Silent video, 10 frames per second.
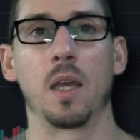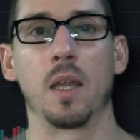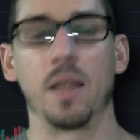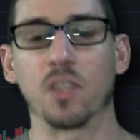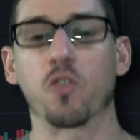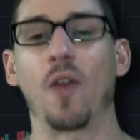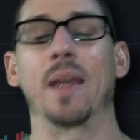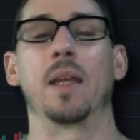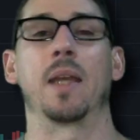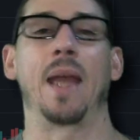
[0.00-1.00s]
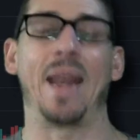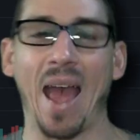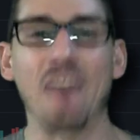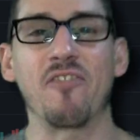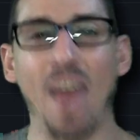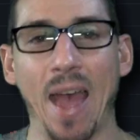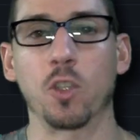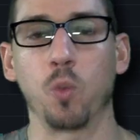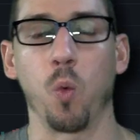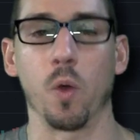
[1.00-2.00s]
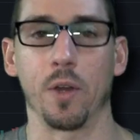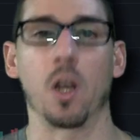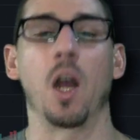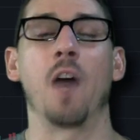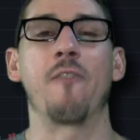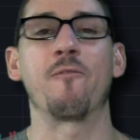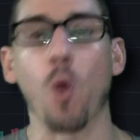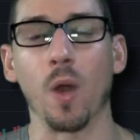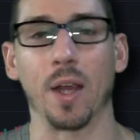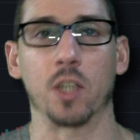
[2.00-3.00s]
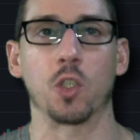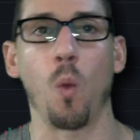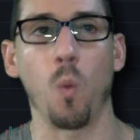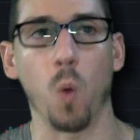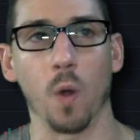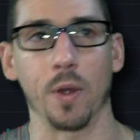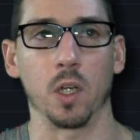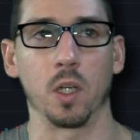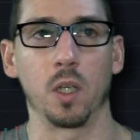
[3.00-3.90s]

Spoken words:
That's right, an FX warrior, a Forex warrior.